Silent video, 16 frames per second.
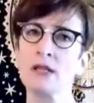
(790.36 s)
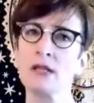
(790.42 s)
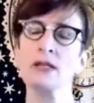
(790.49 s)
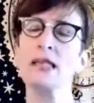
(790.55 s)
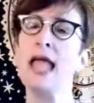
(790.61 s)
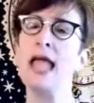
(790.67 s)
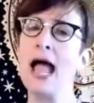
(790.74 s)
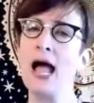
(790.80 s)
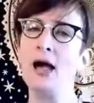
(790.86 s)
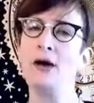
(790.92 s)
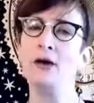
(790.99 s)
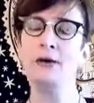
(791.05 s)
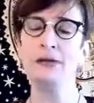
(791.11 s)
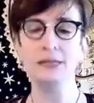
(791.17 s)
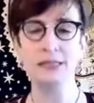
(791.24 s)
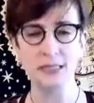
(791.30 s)

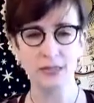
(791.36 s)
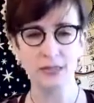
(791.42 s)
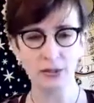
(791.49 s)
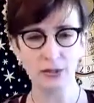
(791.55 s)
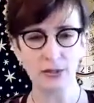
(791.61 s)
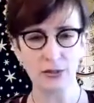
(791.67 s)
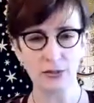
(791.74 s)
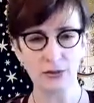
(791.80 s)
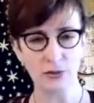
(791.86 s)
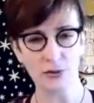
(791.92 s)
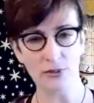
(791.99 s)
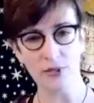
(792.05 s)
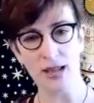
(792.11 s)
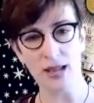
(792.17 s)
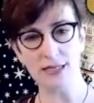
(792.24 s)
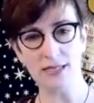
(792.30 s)
Now, there are
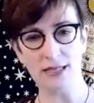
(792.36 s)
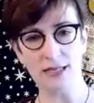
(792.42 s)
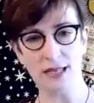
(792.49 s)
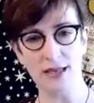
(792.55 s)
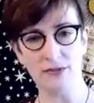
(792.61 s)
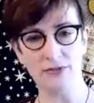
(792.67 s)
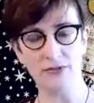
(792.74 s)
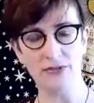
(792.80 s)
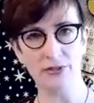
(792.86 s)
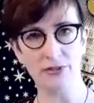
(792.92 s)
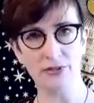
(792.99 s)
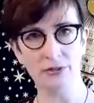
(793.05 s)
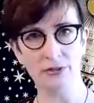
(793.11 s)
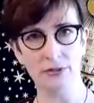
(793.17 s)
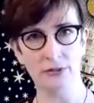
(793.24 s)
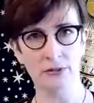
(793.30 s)
lots of
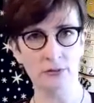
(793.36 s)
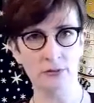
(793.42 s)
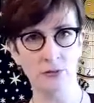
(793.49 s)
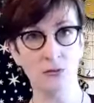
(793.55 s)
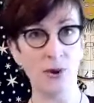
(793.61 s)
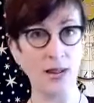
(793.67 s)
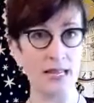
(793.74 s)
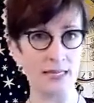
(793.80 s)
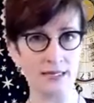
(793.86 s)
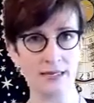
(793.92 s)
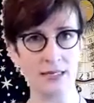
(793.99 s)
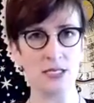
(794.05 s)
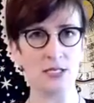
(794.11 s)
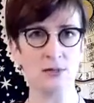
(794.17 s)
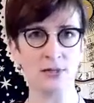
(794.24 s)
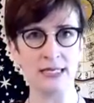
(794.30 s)
ways that
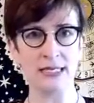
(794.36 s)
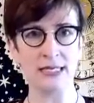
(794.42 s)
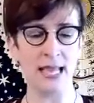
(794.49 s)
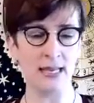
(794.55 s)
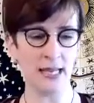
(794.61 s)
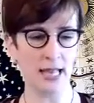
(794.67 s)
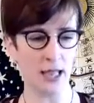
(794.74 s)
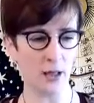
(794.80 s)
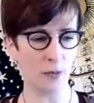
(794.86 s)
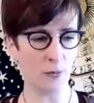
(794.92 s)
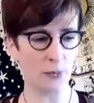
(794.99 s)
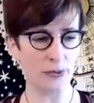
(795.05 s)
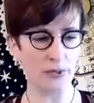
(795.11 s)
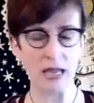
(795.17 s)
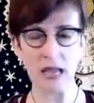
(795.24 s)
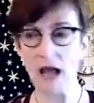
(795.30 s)
you can get help.
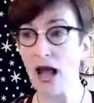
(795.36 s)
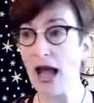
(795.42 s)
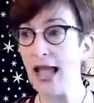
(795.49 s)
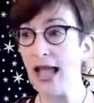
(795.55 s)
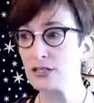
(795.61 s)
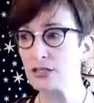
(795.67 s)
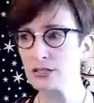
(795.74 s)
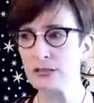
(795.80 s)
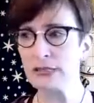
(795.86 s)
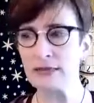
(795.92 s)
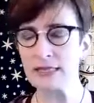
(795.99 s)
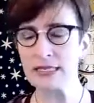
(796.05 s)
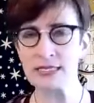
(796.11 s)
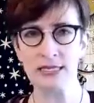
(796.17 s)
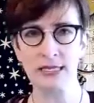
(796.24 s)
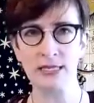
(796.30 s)
I actually I
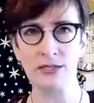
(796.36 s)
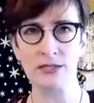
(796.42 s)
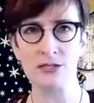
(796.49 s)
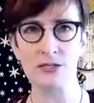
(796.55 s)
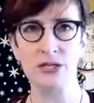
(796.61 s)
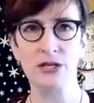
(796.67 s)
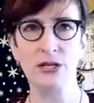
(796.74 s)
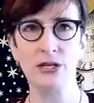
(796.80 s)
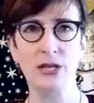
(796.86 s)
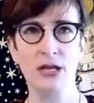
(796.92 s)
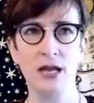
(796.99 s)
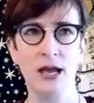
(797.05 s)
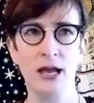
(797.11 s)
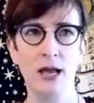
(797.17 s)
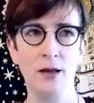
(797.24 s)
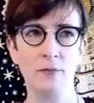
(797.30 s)
listened
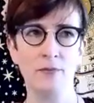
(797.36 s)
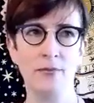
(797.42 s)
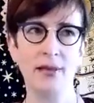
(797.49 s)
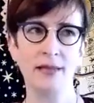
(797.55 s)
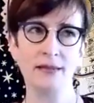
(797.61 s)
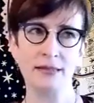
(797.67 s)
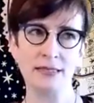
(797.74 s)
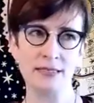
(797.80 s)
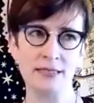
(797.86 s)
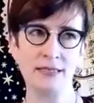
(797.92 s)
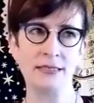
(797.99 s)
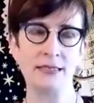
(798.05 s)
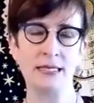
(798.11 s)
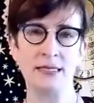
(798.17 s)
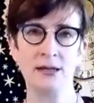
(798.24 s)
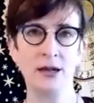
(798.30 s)

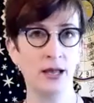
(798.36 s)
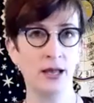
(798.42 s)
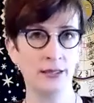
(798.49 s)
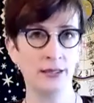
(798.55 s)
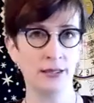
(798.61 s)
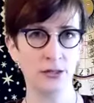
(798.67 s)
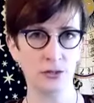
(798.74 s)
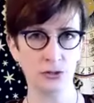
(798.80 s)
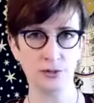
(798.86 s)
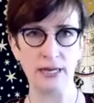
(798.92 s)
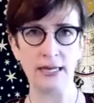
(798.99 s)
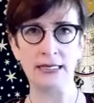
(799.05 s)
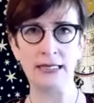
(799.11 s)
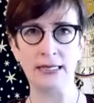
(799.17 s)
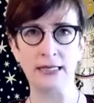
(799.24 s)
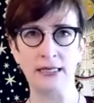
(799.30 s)
in on a
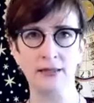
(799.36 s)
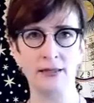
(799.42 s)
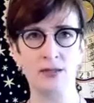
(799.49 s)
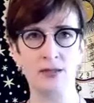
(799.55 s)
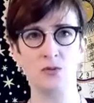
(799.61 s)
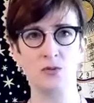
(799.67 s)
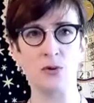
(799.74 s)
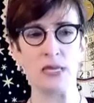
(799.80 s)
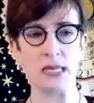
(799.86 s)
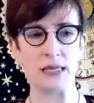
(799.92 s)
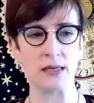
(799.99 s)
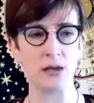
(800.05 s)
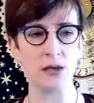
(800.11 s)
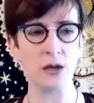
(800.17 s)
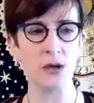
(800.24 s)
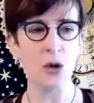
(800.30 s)
training this
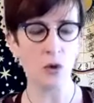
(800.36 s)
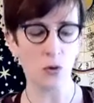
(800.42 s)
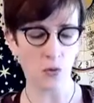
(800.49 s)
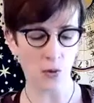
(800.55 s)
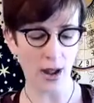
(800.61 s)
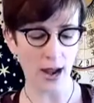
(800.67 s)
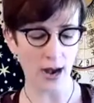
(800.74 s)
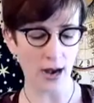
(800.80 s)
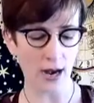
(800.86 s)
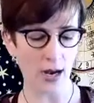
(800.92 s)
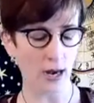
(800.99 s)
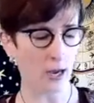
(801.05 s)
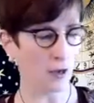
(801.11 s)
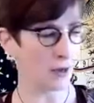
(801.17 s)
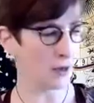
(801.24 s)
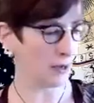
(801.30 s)
week where,
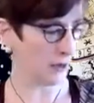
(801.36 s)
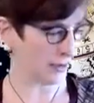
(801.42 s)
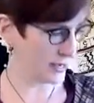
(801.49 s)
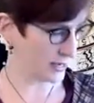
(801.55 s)
and